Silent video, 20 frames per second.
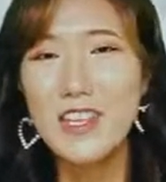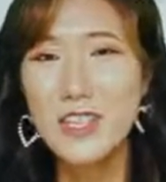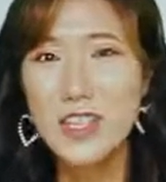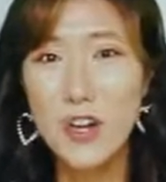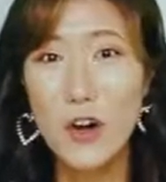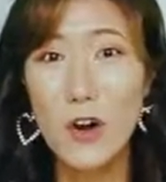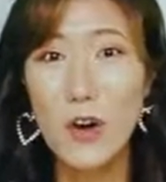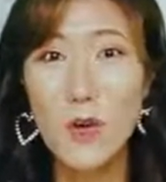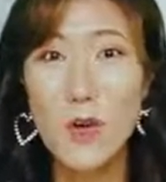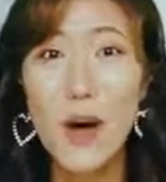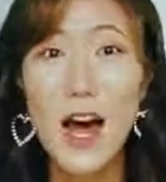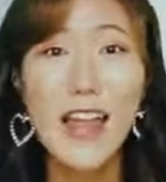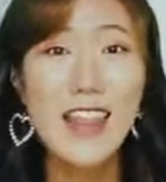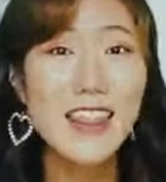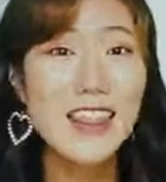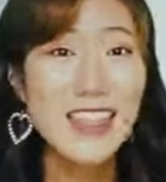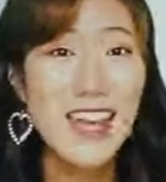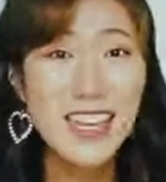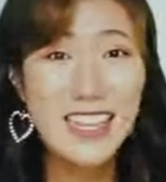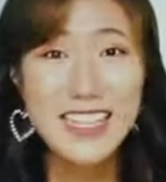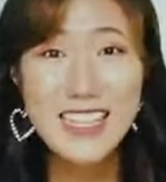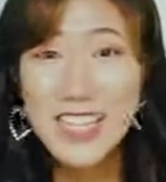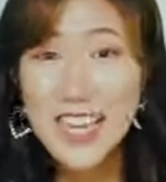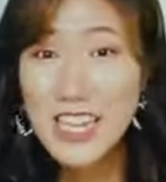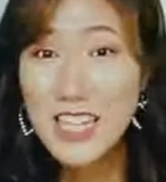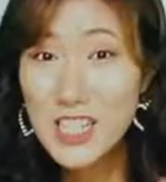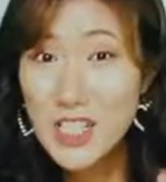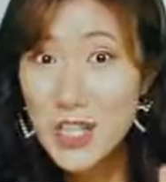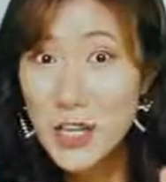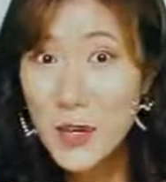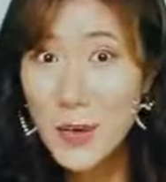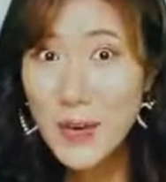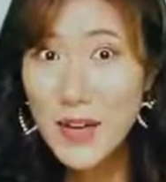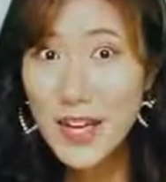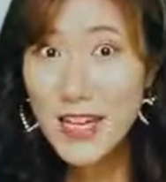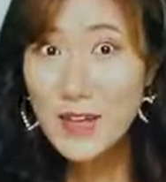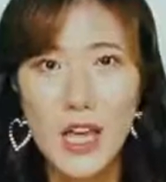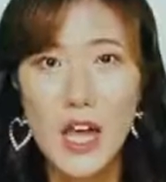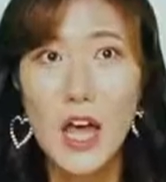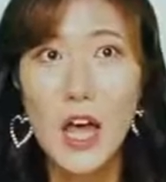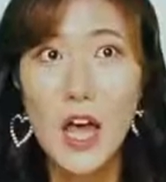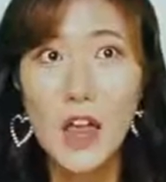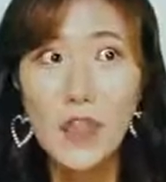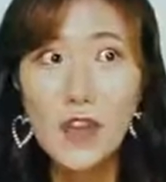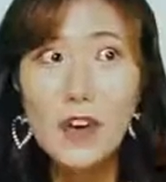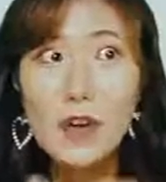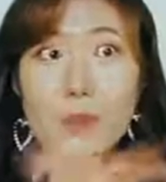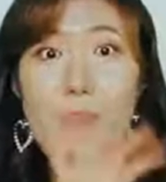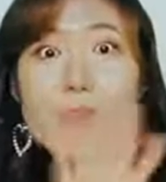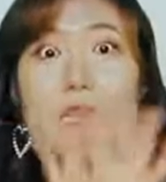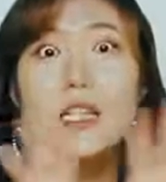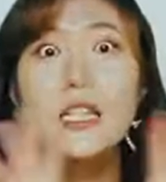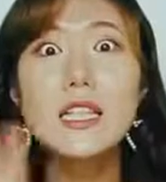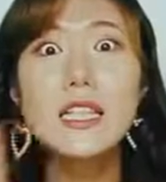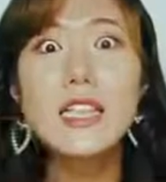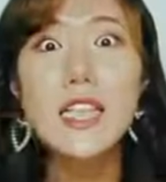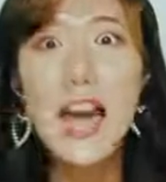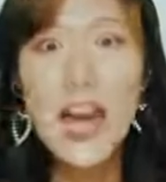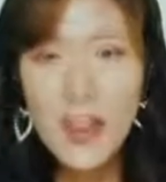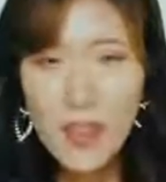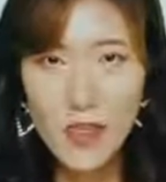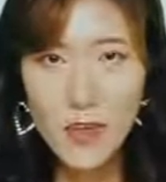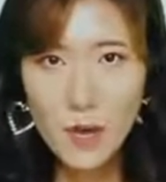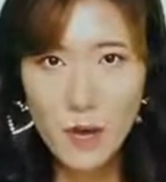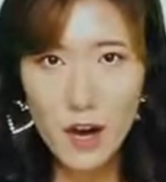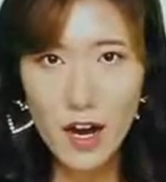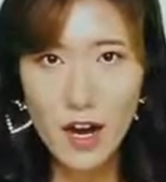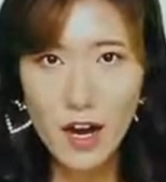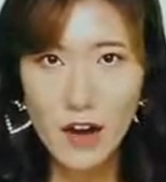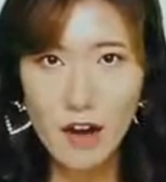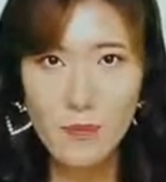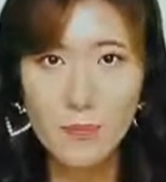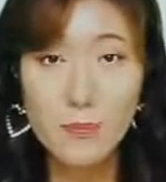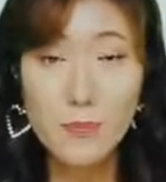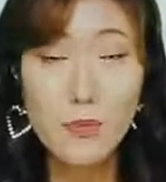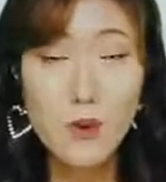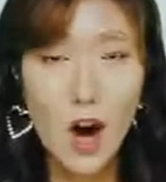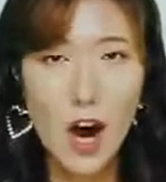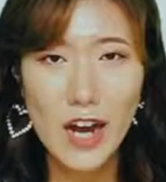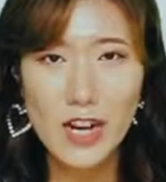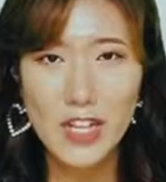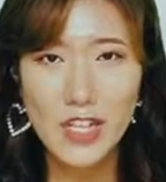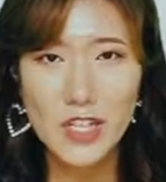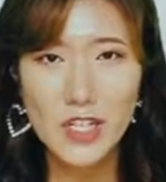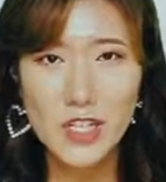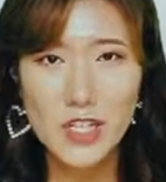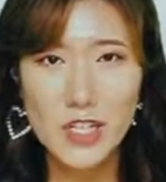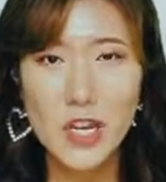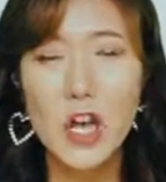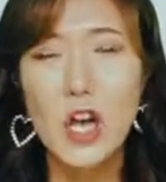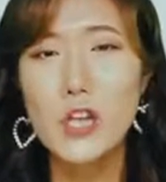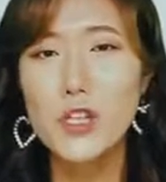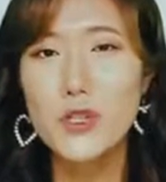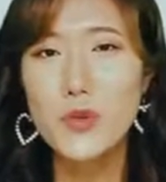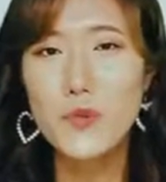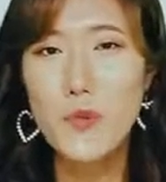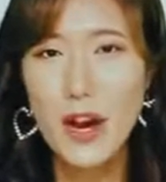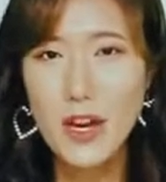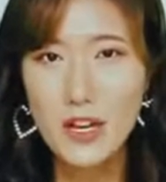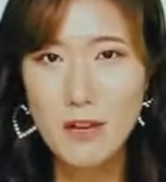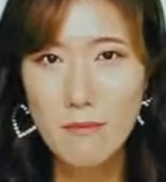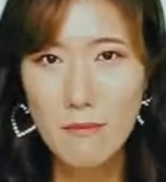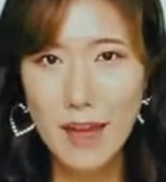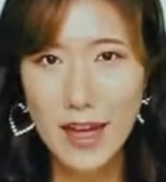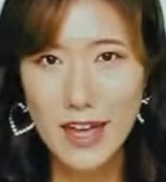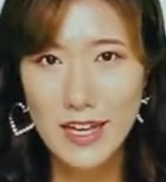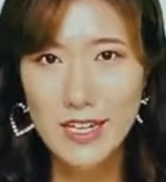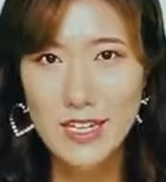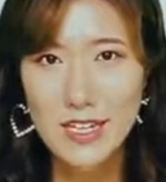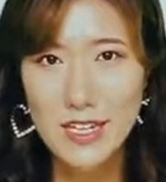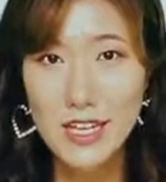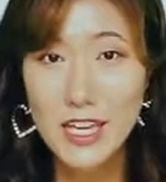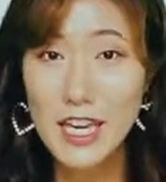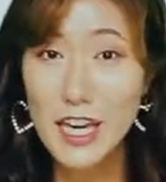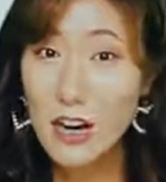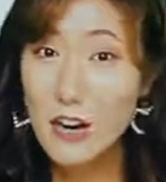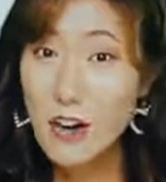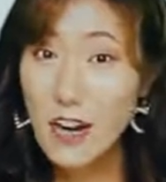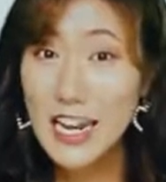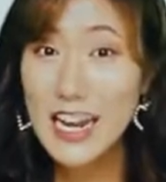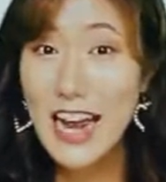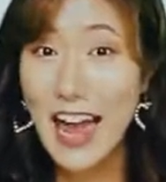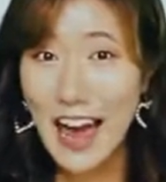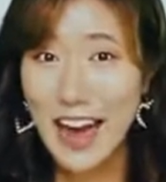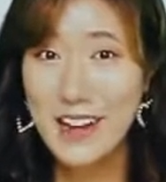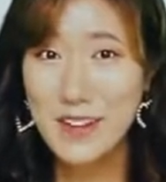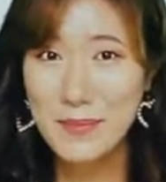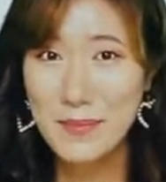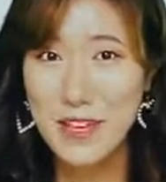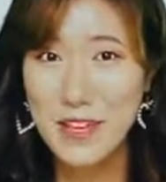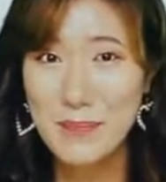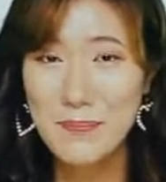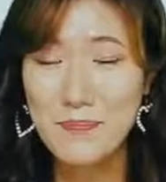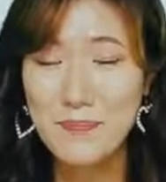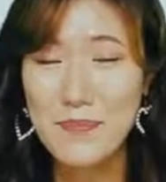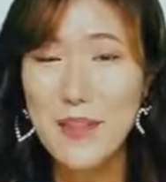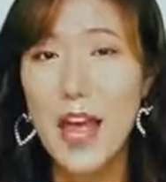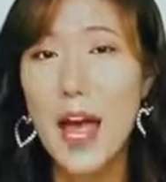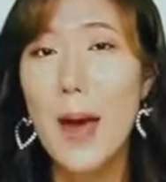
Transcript: So let's get to it. There are a plethora of products to recommend here in anatomy.